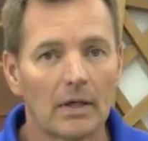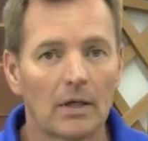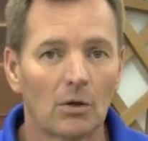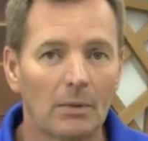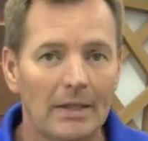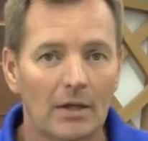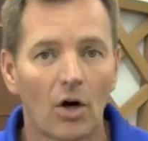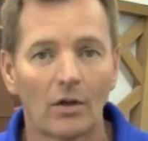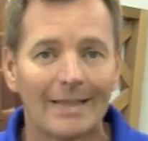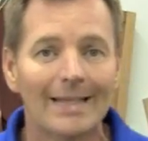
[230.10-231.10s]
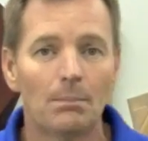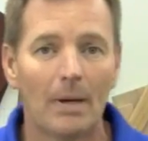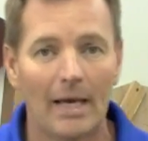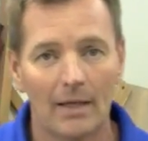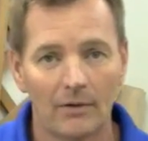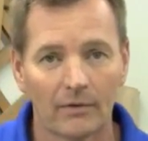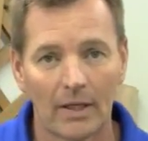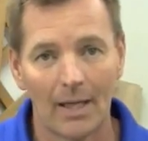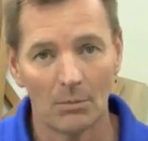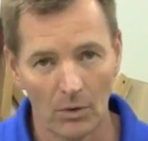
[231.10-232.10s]
it'll be called Ipe is
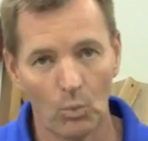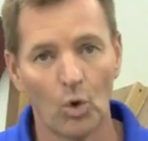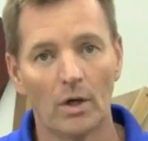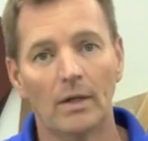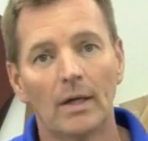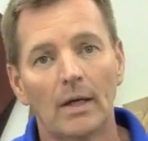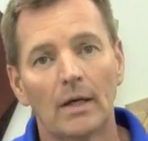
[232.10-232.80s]
the name of the wood.